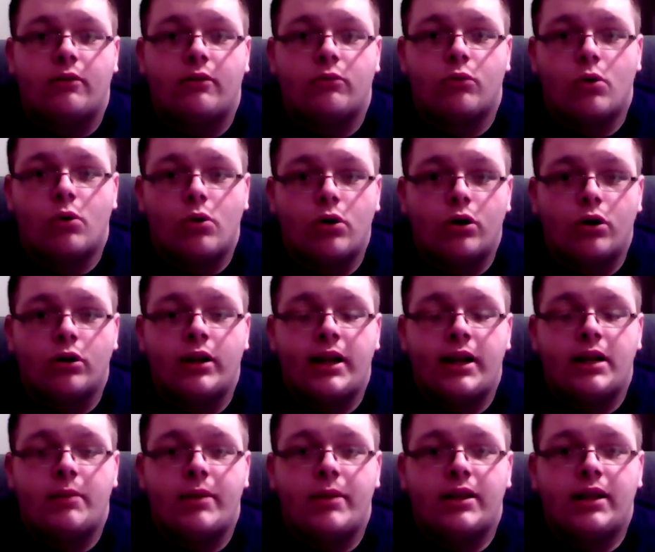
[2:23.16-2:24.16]
roll early in
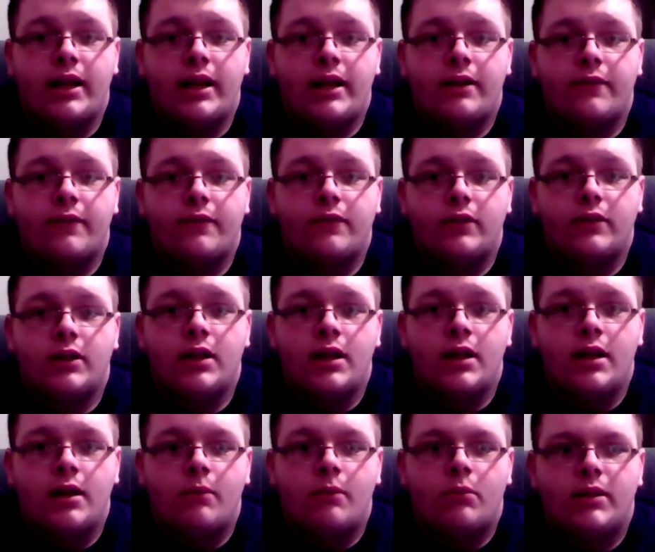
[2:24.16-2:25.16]
the mid lane,
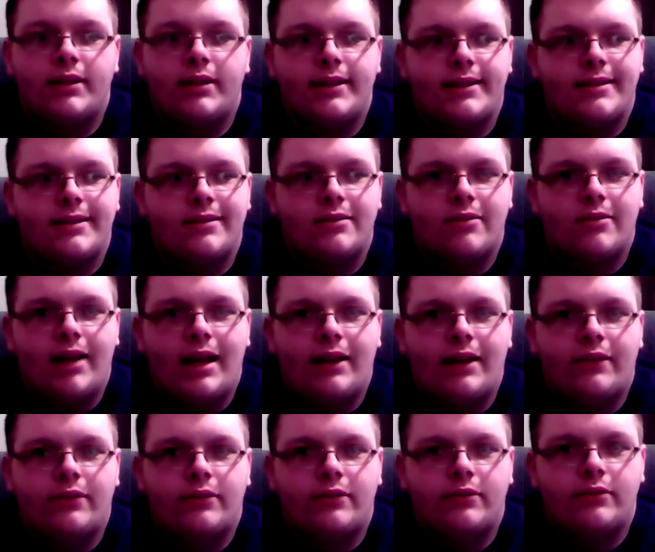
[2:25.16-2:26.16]
but they still
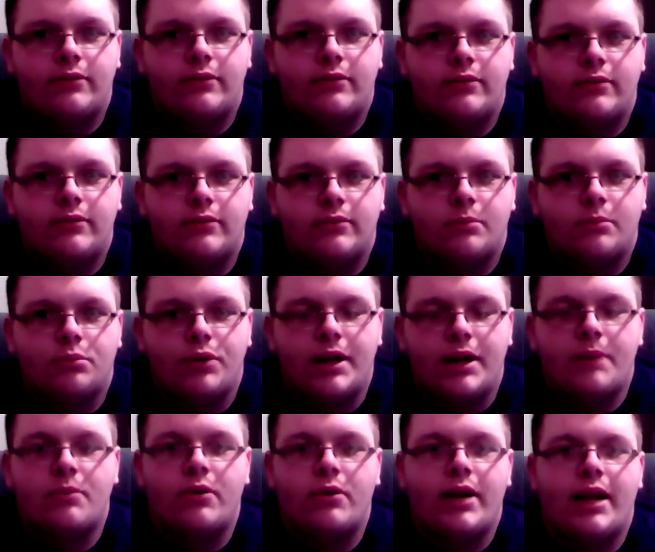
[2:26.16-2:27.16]
have
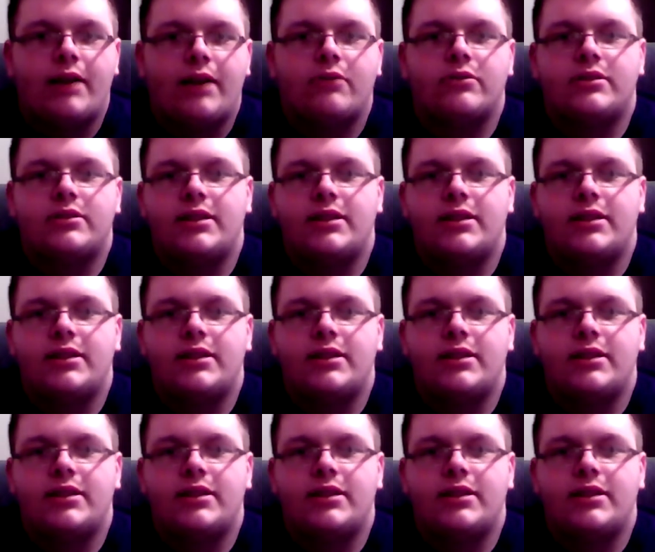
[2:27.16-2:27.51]
breakpoint angles.